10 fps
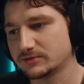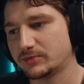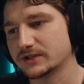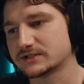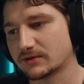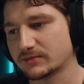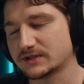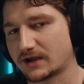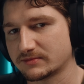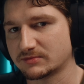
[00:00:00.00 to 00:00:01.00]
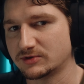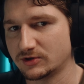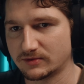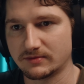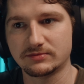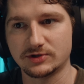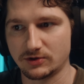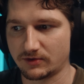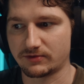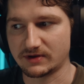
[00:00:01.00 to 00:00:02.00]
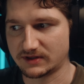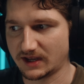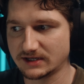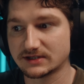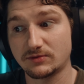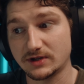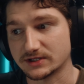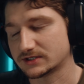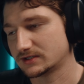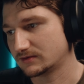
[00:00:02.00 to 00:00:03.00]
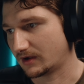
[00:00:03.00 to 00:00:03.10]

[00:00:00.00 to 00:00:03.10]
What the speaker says: but sometimes I'm doing 2 or 3 things at once.